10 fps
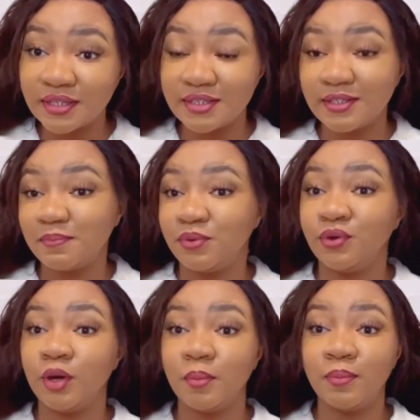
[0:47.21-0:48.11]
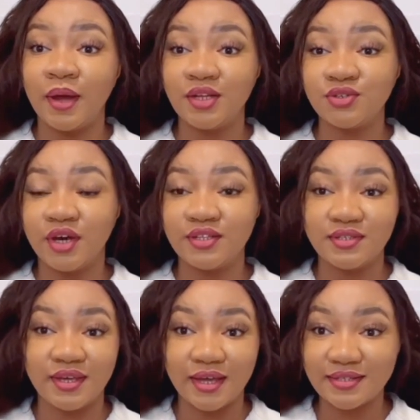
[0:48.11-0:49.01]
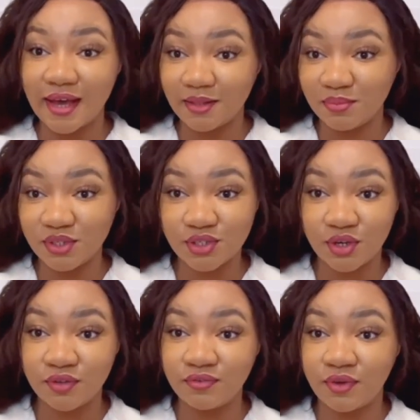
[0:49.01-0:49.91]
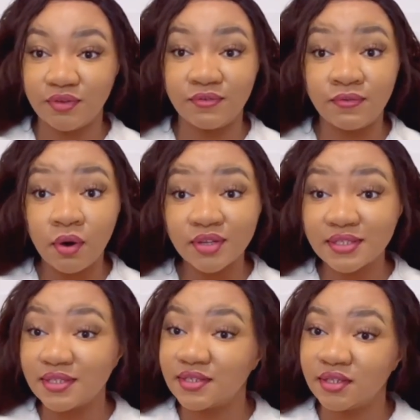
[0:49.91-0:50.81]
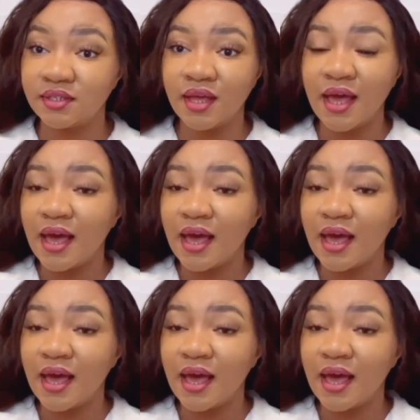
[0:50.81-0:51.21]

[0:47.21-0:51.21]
This is the period people are trying to get admission for the fall season,